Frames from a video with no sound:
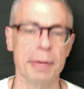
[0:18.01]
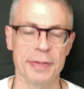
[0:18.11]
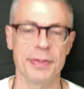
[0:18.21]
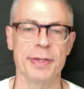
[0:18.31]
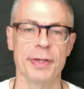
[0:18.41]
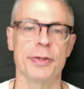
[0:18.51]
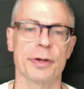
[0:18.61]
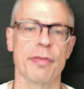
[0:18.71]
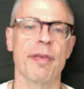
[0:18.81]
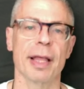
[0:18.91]
Businesses
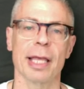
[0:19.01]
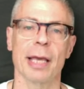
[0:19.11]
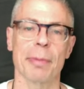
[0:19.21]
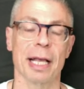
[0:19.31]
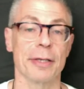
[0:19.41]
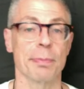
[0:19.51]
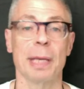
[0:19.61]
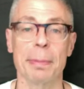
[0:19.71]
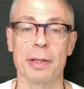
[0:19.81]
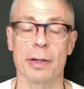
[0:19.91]
are failing because
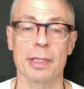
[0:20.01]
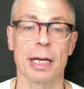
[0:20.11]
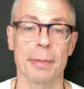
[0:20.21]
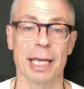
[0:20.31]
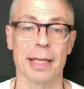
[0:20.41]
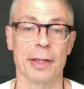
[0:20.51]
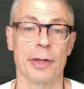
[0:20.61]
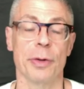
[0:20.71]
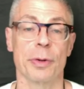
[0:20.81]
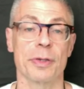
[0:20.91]
people aren't coming in the
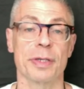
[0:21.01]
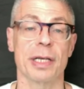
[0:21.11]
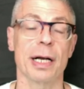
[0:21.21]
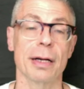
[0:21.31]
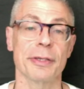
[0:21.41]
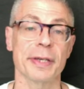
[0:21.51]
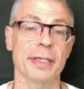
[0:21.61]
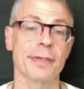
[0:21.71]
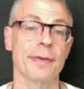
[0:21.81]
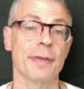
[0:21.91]
doors. Entire
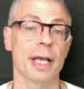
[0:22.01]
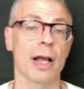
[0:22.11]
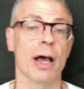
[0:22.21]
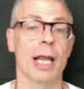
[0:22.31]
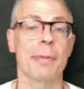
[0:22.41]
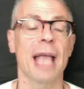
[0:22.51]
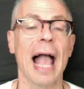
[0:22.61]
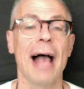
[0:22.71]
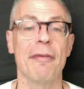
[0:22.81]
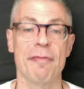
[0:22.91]
sectors of the economy
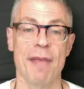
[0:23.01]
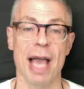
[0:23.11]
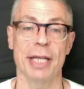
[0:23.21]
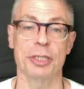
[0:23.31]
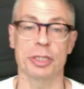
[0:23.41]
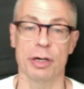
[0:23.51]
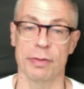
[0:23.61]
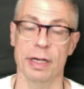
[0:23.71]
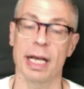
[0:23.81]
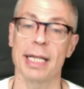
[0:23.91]
have vanished
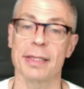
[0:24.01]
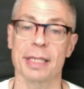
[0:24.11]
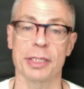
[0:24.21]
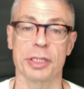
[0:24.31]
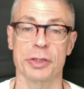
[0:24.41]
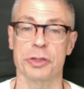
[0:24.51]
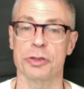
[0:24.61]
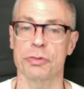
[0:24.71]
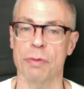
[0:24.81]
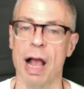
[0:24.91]
overnight, such as
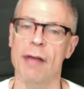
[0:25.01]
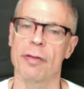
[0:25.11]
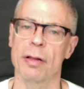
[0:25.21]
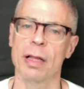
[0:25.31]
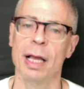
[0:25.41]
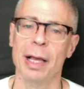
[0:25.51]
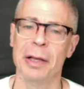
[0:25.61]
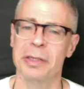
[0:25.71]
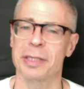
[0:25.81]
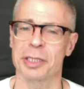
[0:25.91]
travel,
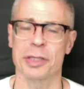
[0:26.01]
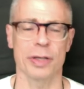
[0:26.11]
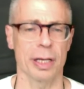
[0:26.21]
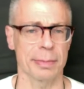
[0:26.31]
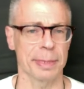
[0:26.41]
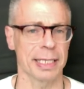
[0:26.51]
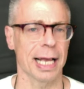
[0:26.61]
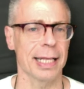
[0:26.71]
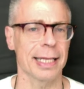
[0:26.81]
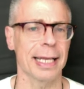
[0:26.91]
such as
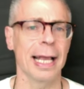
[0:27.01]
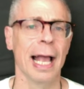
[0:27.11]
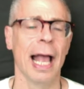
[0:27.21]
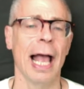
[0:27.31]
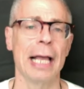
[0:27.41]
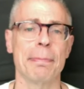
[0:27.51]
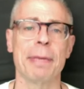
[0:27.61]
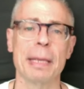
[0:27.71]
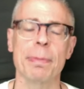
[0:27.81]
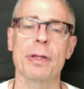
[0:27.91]
hospitality, and
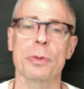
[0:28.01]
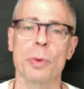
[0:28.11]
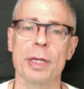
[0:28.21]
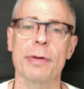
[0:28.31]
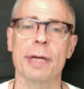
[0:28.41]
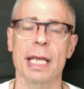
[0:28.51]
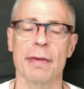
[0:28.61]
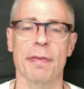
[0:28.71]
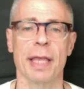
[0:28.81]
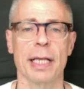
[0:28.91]
people are wondering
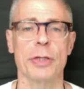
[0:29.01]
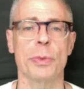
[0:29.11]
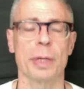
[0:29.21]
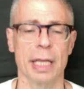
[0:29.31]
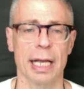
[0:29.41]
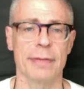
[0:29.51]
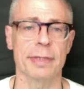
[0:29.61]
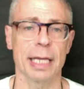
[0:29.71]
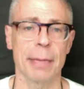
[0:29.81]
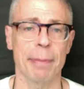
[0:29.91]
if things will
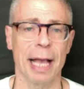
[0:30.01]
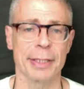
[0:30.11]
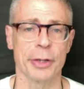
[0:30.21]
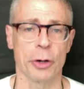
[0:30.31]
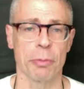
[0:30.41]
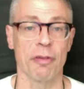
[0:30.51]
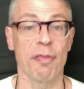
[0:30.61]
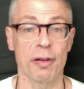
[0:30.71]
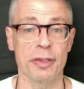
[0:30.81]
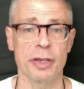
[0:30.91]
ever get back to normal.
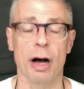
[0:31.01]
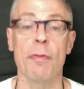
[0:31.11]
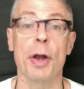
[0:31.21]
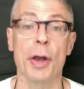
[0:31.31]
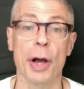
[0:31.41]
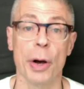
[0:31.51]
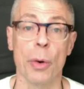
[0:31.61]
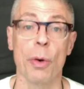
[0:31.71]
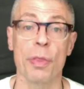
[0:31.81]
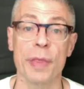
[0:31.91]
First off,
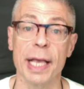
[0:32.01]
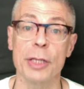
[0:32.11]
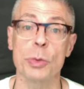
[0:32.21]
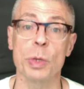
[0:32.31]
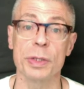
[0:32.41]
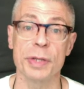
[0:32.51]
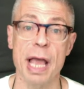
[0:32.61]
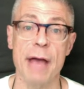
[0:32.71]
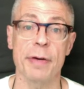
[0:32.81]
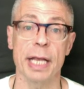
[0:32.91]
no, things will
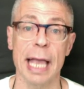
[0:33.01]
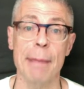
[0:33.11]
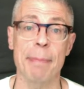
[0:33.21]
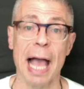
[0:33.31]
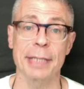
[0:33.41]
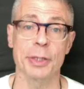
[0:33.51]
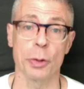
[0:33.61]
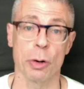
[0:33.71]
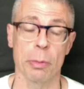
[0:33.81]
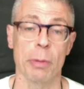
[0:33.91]
never get back to
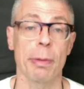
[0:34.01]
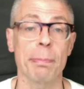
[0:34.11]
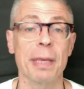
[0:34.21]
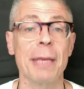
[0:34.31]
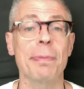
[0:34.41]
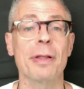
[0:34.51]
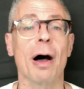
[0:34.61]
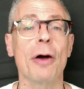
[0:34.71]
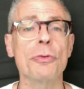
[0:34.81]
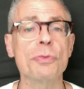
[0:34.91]
normal, but people
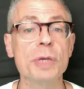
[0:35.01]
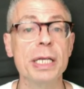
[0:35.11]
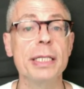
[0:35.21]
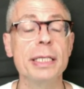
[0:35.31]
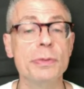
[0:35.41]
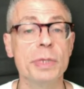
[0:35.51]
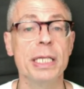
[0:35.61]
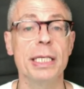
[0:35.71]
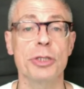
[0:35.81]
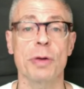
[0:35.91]
are really,
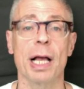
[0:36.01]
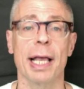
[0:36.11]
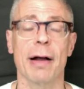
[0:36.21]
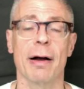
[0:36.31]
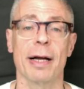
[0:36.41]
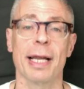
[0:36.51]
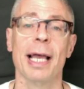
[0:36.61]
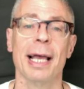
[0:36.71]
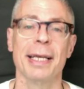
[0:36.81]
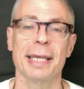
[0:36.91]
really trying hard
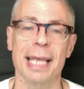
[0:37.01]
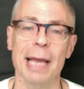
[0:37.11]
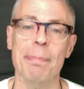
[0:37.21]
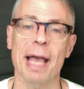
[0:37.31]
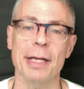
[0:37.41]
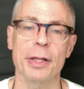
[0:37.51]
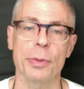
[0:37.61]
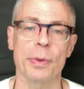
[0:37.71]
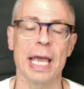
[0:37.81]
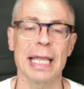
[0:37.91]
to get back to the
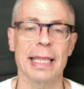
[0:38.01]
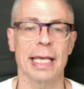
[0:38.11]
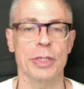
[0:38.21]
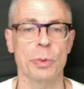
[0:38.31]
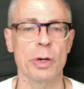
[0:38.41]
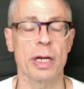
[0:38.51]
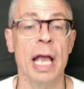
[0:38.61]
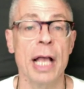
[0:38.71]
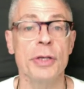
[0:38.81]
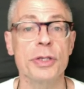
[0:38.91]
way things were,
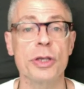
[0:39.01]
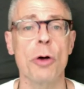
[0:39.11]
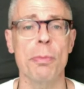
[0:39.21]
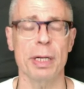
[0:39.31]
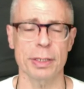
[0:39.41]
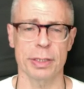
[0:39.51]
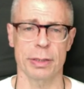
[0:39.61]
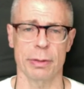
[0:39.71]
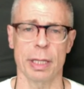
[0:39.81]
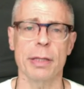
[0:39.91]
so much
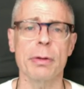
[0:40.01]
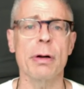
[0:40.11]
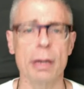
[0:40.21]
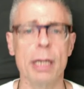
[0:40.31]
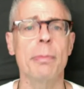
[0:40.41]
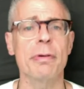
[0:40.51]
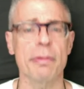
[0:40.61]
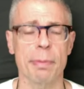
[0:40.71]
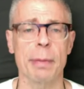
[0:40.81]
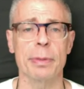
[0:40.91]
so that there are a number
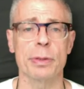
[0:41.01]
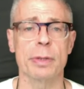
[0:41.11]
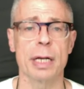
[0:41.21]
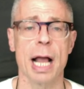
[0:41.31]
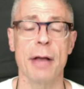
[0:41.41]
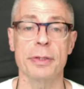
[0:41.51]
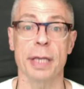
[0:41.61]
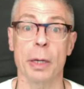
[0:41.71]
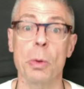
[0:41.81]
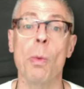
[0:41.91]
of people who are now
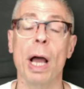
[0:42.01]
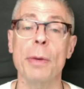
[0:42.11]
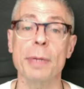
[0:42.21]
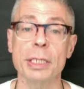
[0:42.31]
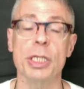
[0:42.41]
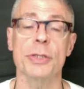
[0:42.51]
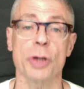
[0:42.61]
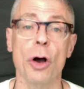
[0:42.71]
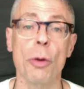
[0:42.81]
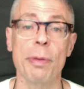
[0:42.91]
saying, well, why don't we
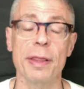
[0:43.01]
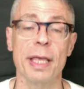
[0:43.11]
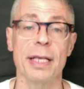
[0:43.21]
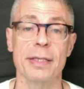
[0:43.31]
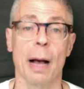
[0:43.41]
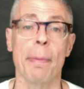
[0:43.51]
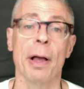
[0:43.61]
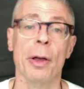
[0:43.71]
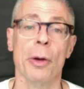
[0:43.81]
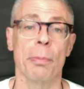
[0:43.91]
just open things up,
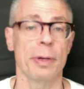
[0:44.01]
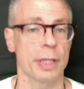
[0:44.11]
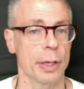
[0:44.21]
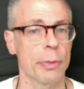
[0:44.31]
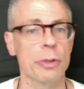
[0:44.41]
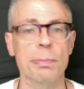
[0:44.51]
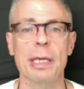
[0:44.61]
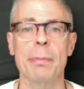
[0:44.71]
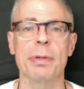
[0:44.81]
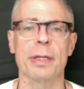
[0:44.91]
put the old
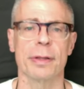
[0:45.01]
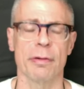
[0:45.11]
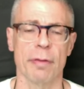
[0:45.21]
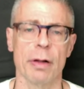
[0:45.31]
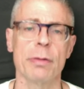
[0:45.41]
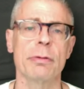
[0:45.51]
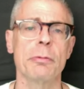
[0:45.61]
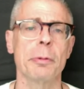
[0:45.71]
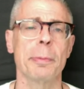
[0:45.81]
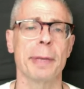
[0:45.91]
people and the
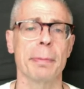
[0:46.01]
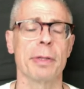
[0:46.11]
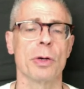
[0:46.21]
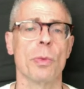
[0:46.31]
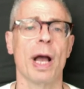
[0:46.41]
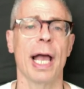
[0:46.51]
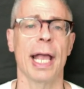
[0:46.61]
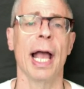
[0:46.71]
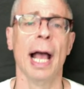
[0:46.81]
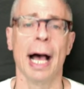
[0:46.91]
vulnerable people
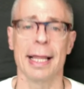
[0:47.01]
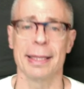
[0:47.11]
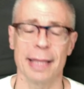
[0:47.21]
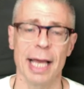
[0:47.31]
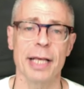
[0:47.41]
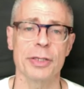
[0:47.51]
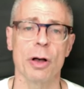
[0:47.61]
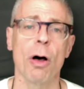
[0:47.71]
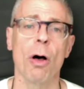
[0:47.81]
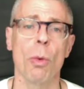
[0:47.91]
away, and let us
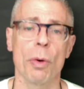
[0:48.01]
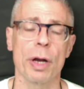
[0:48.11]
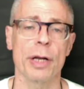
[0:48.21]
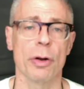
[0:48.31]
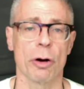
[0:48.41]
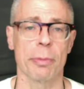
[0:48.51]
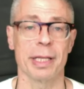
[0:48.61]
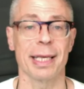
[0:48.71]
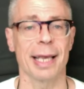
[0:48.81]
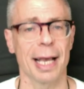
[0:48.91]
all work
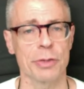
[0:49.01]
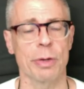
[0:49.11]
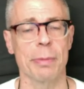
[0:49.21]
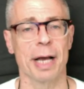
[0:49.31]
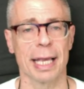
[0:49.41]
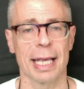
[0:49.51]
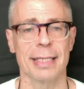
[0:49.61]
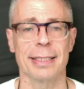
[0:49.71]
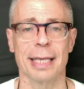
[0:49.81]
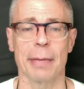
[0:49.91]
normally. Yes, we might
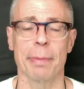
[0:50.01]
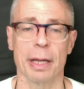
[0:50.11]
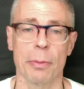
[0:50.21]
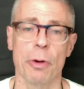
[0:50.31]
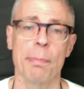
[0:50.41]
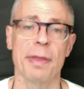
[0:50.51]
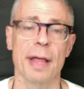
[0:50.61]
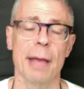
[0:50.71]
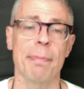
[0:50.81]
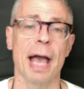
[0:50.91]
get sick, but it won't be
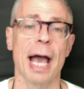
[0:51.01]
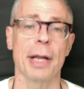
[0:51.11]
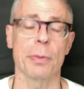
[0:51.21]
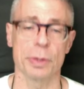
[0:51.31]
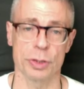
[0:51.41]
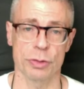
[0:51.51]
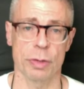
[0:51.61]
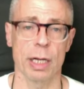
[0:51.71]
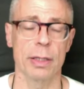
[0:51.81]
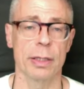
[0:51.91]
that bad, and we'll
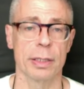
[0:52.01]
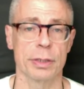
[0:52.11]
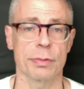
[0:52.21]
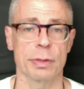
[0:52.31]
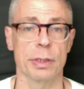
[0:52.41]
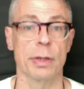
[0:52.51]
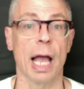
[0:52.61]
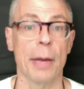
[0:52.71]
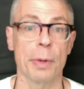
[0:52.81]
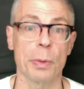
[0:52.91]
struggle on through,
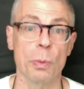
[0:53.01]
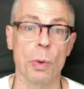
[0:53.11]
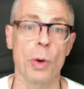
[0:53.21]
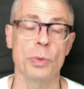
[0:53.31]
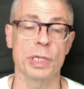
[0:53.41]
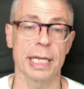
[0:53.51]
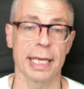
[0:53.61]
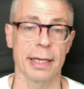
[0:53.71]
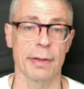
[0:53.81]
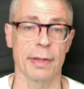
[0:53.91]
and we won't
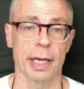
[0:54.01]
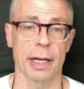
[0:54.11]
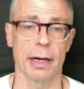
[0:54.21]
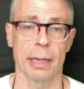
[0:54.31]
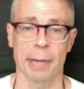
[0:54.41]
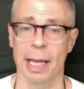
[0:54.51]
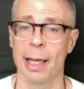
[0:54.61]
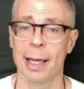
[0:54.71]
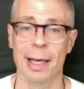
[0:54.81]
kill the economy.